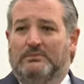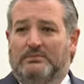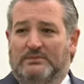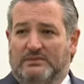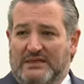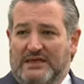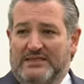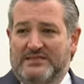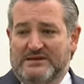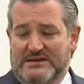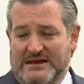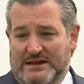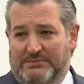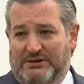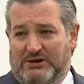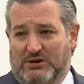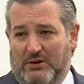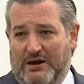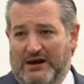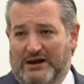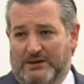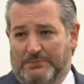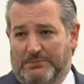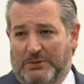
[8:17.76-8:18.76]
than the
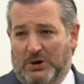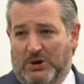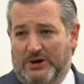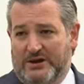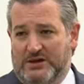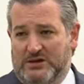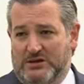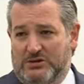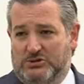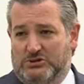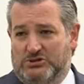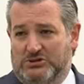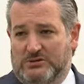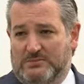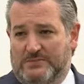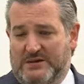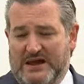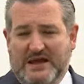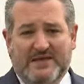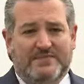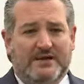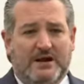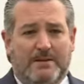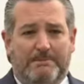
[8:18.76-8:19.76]
Democratic Party used to
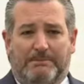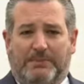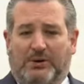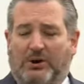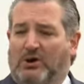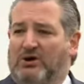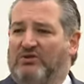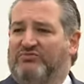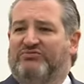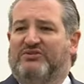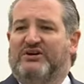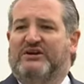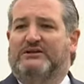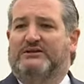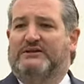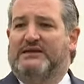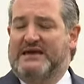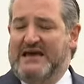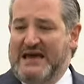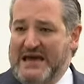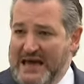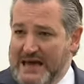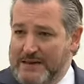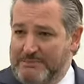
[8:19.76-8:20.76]
be, and they're perfectly
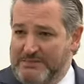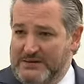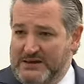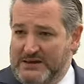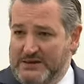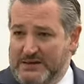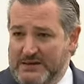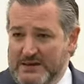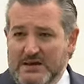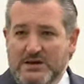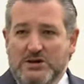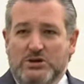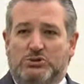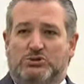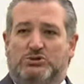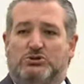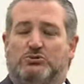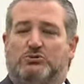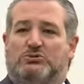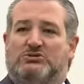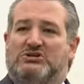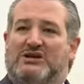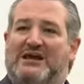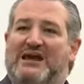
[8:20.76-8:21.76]
happy
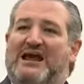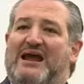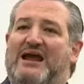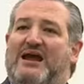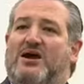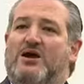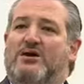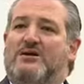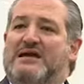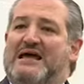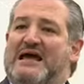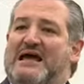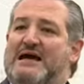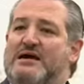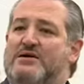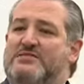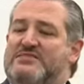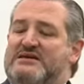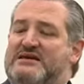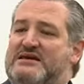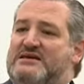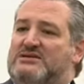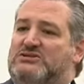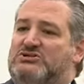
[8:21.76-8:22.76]
to tear down
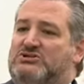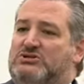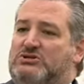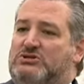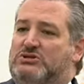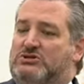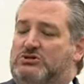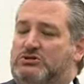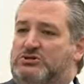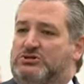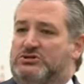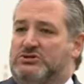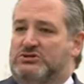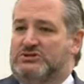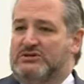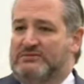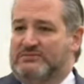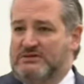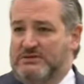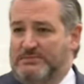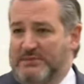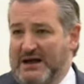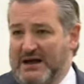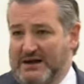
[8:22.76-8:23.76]
the institutions
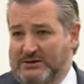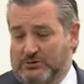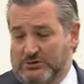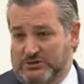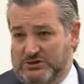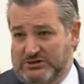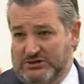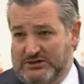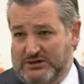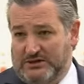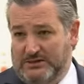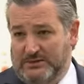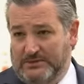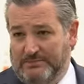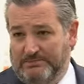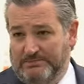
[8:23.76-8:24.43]
of democracy,